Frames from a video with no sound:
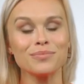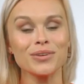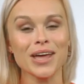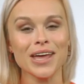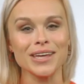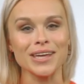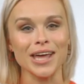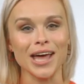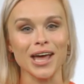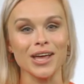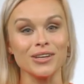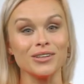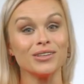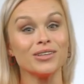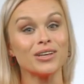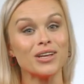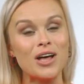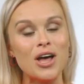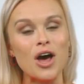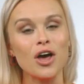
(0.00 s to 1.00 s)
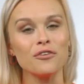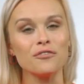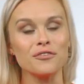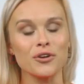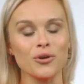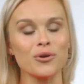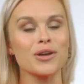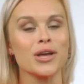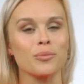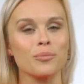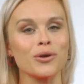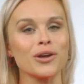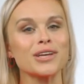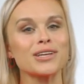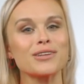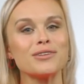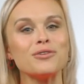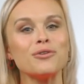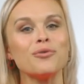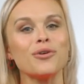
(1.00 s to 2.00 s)
Again, our phone number
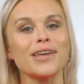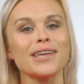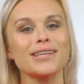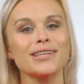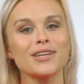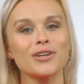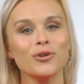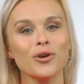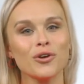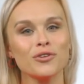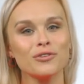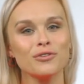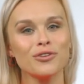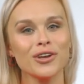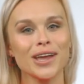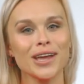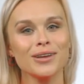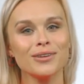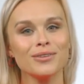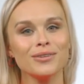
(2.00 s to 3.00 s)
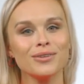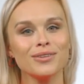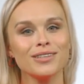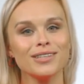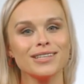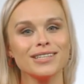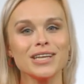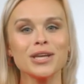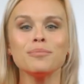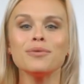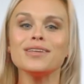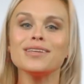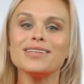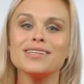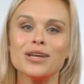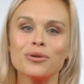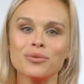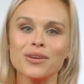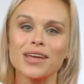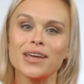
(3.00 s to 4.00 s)
is 303
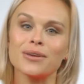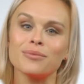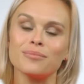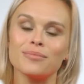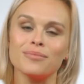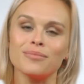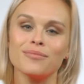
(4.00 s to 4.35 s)
778